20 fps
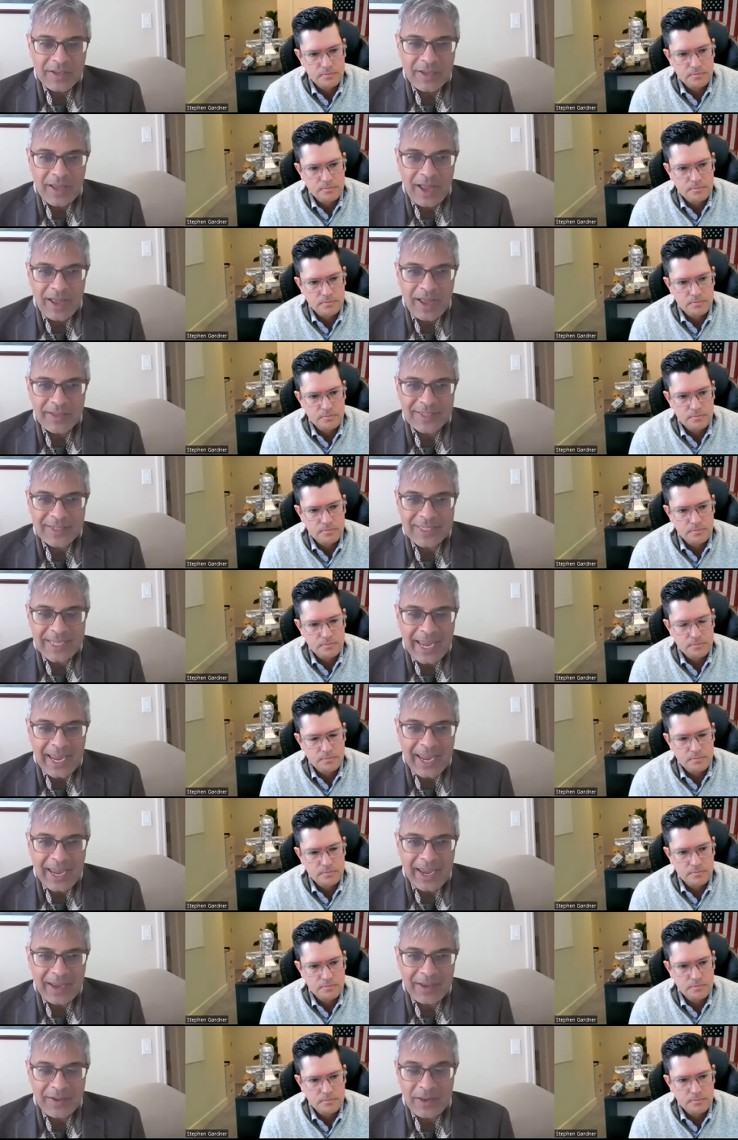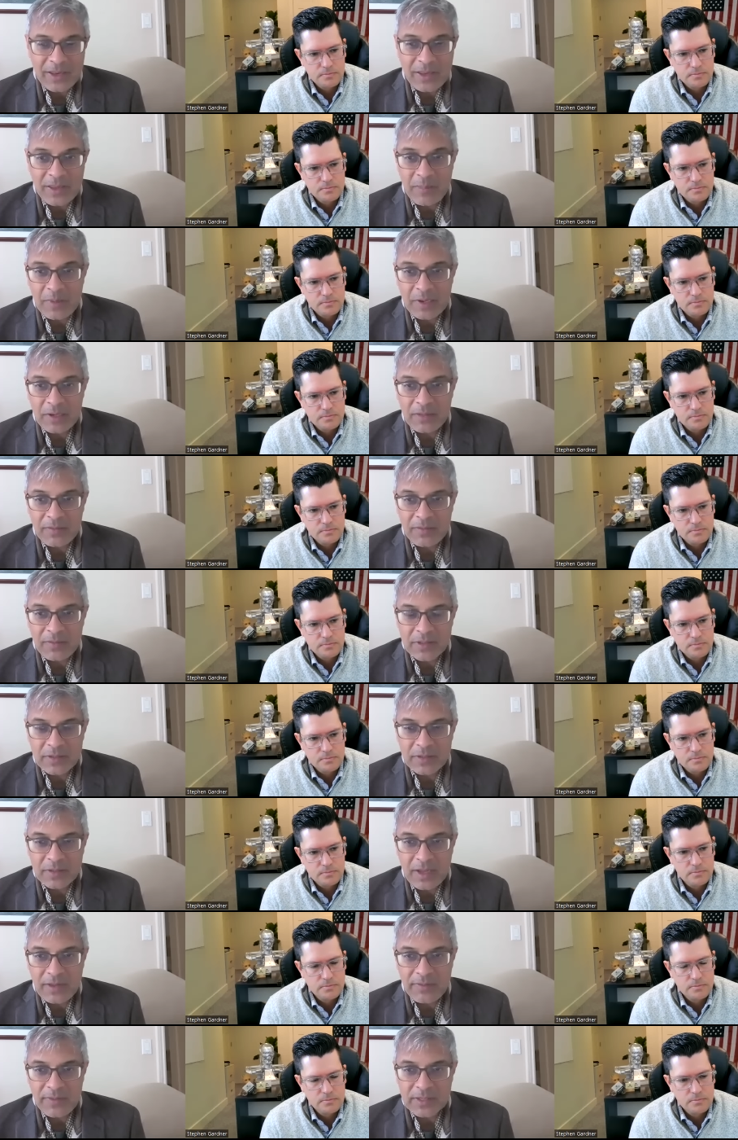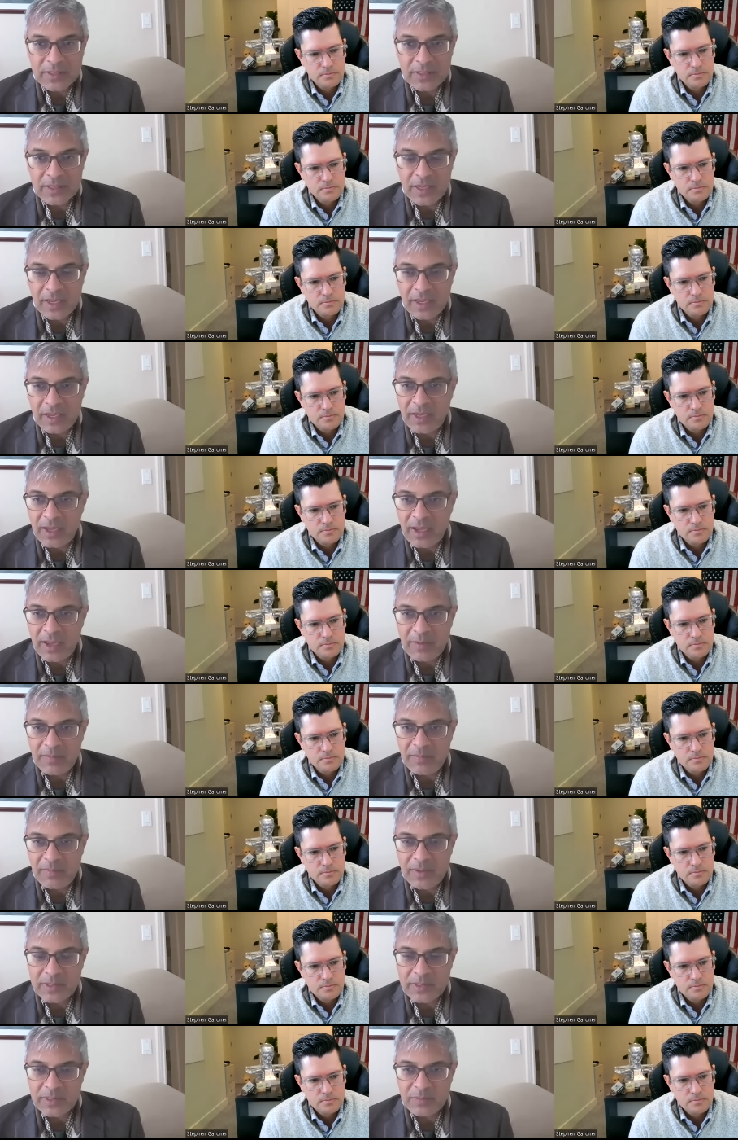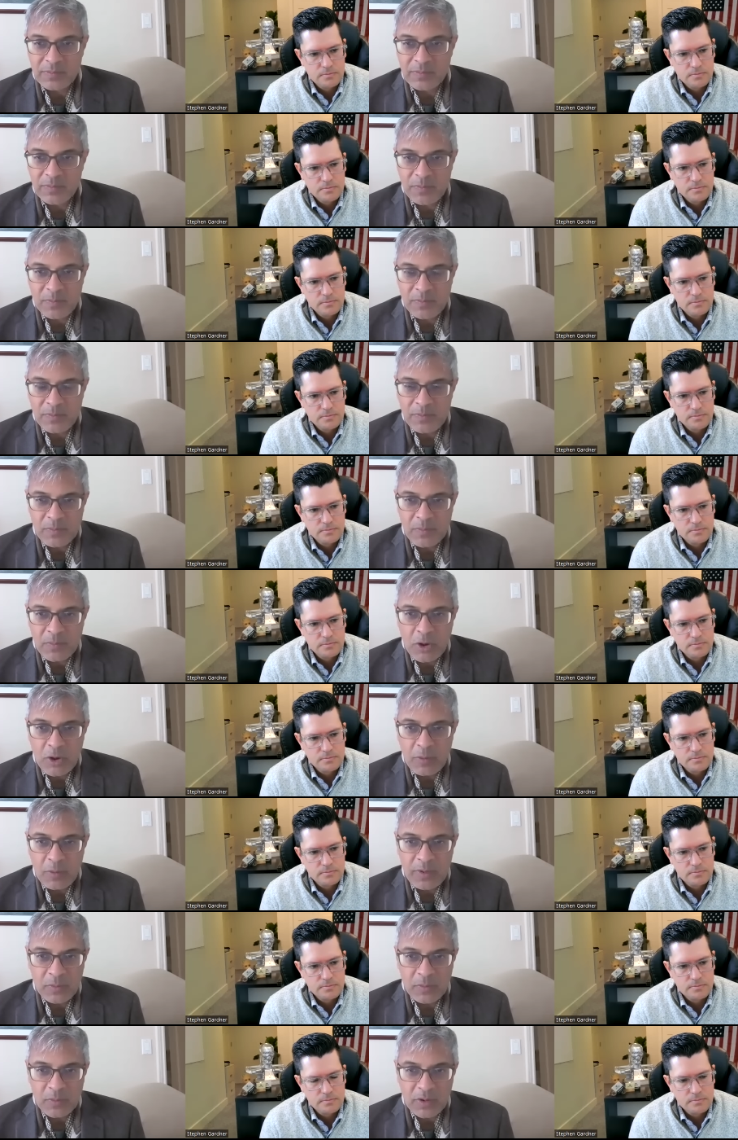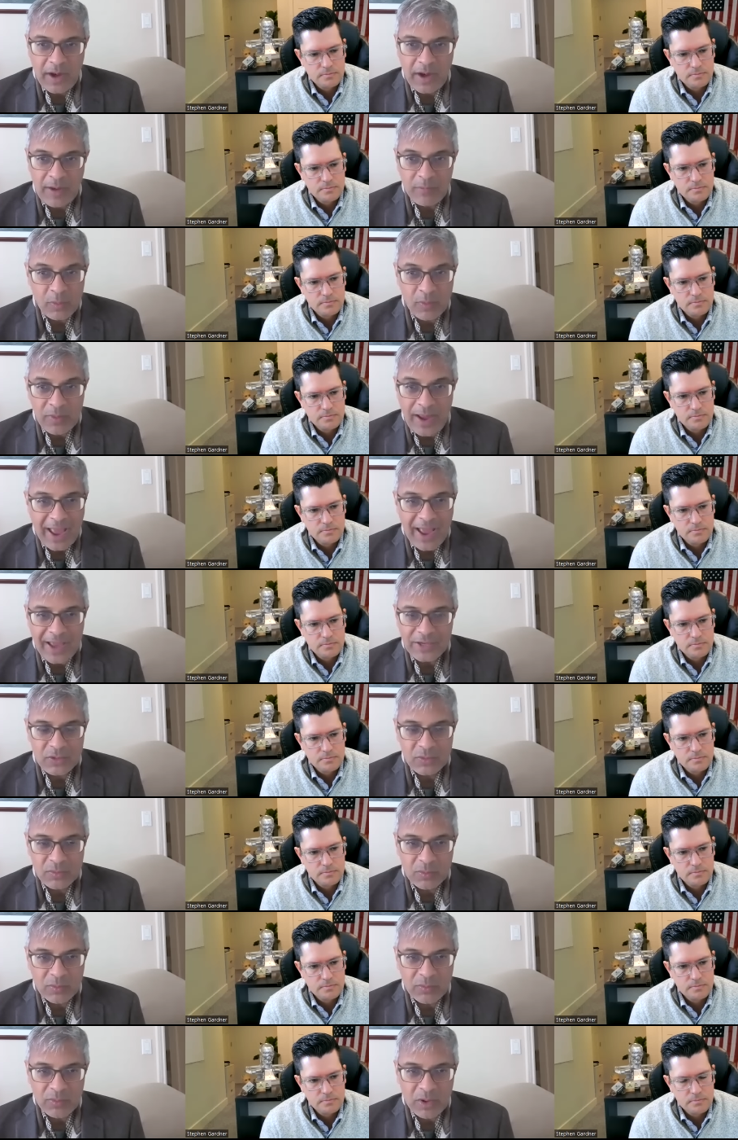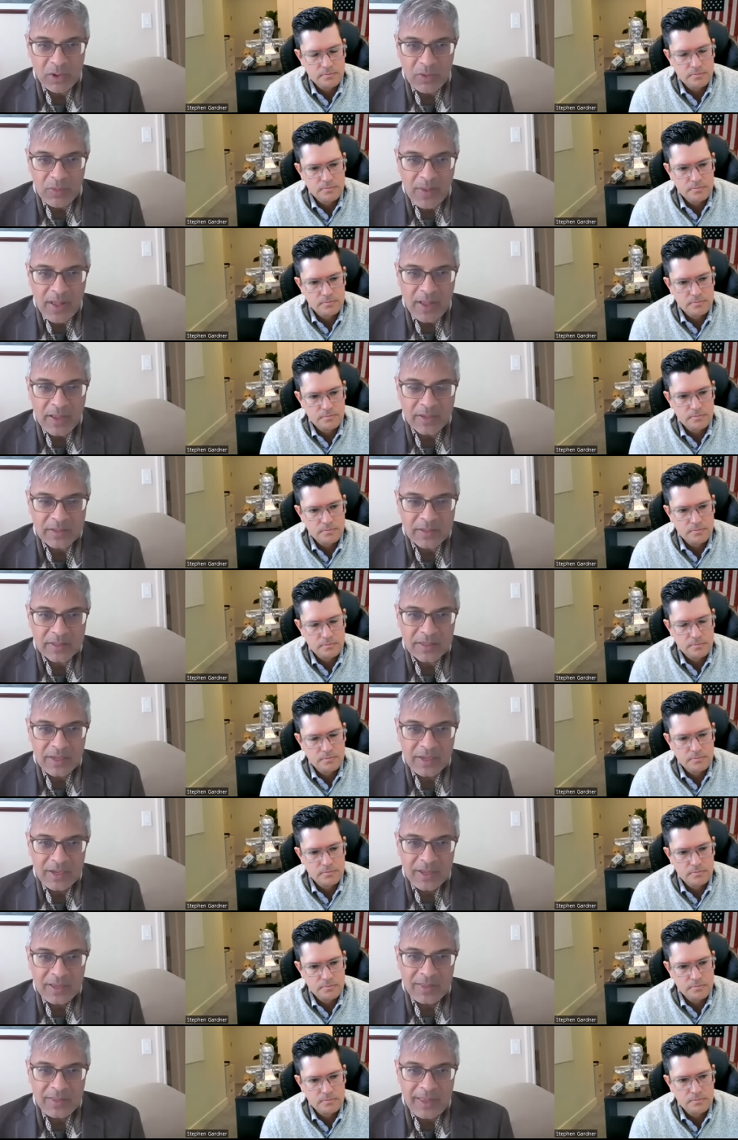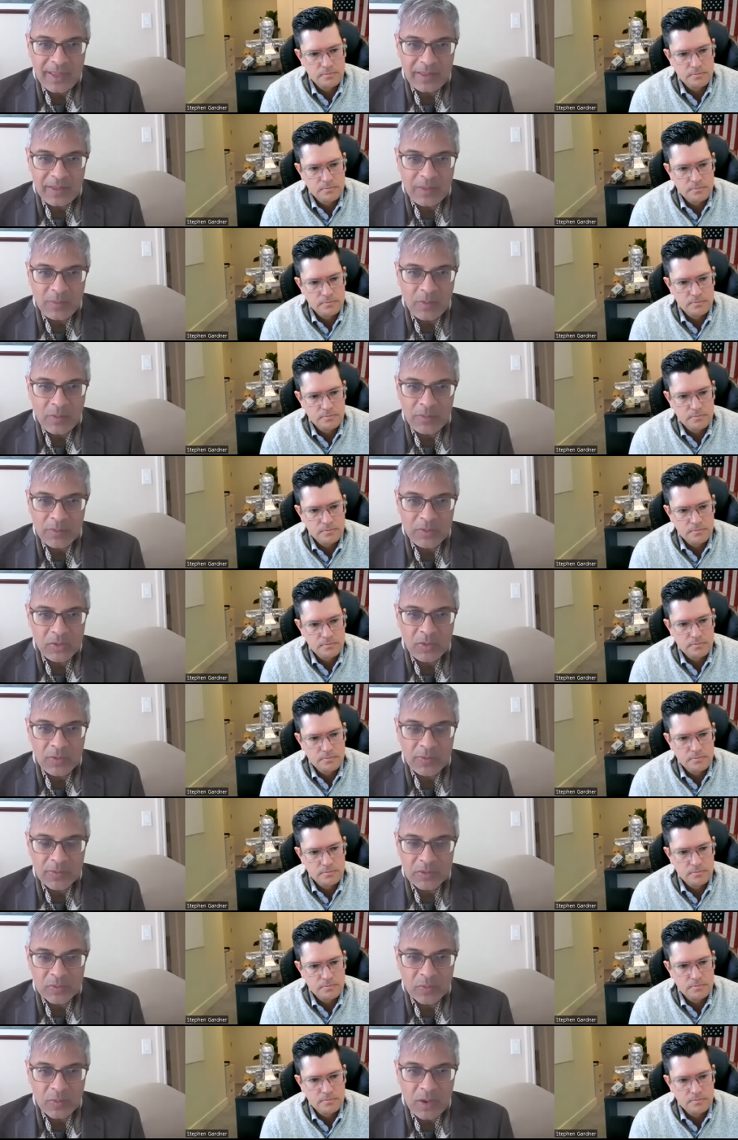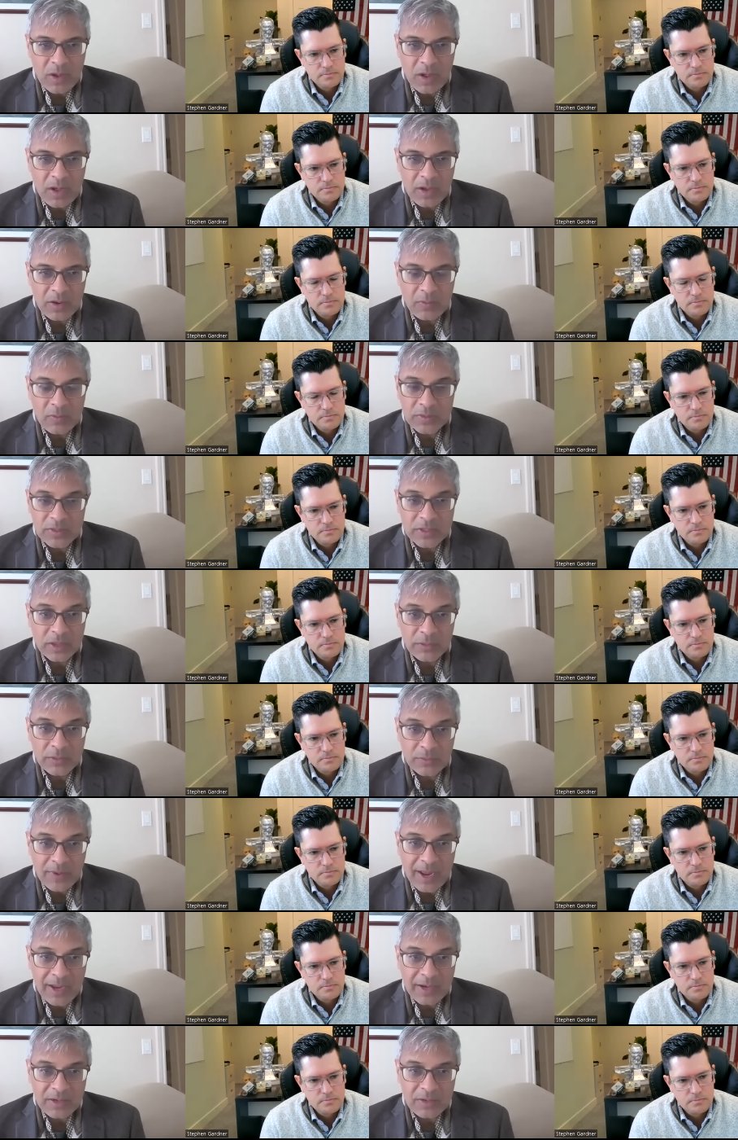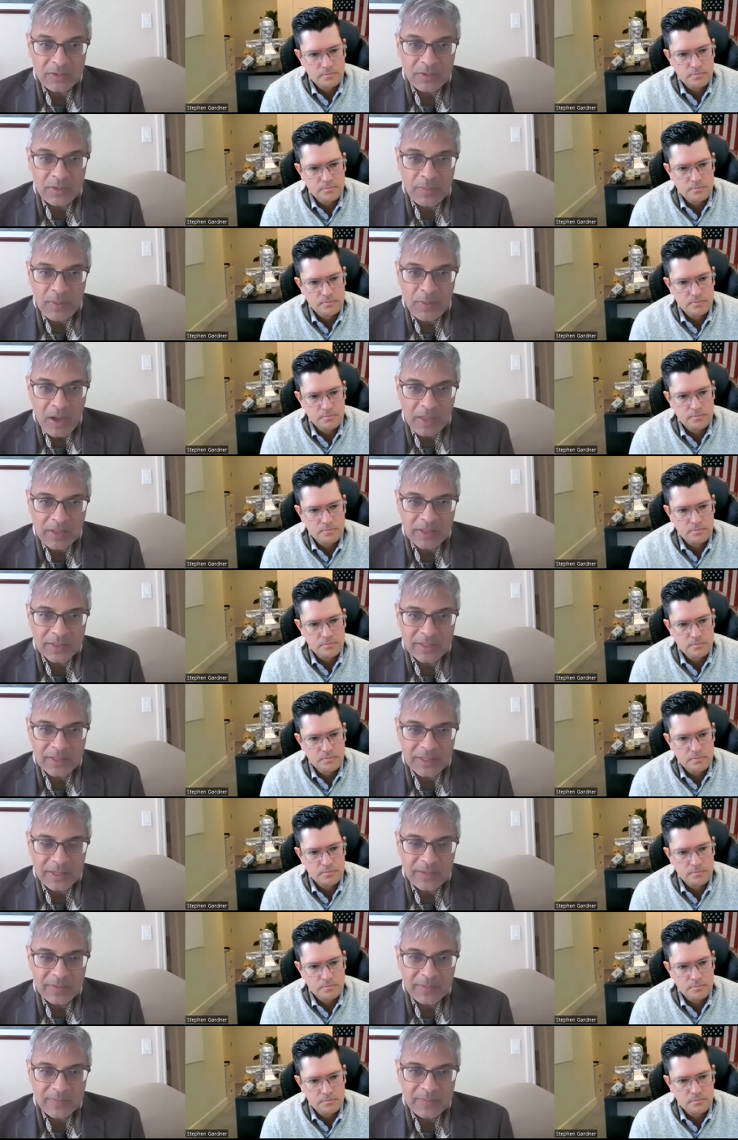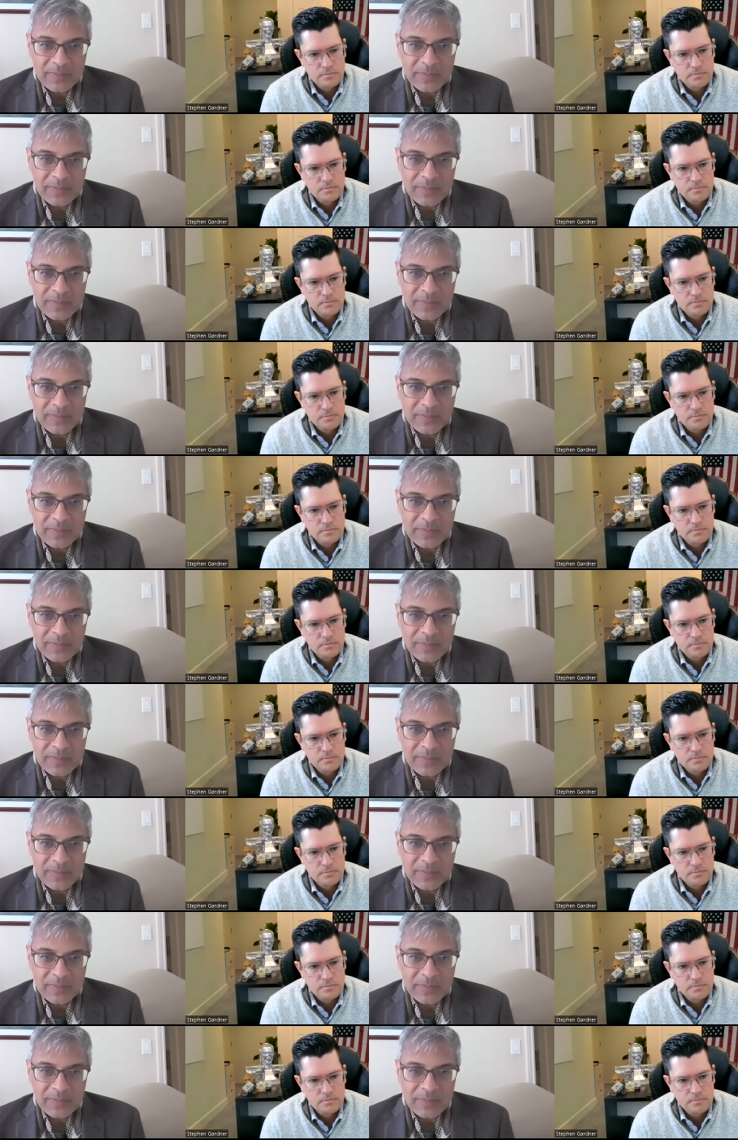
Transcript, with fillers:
Speaker 1: uh, saying in the middle of this of this like uh, this moment where everyone had to agree or else that what we're doing was wrong was a threat to the policy.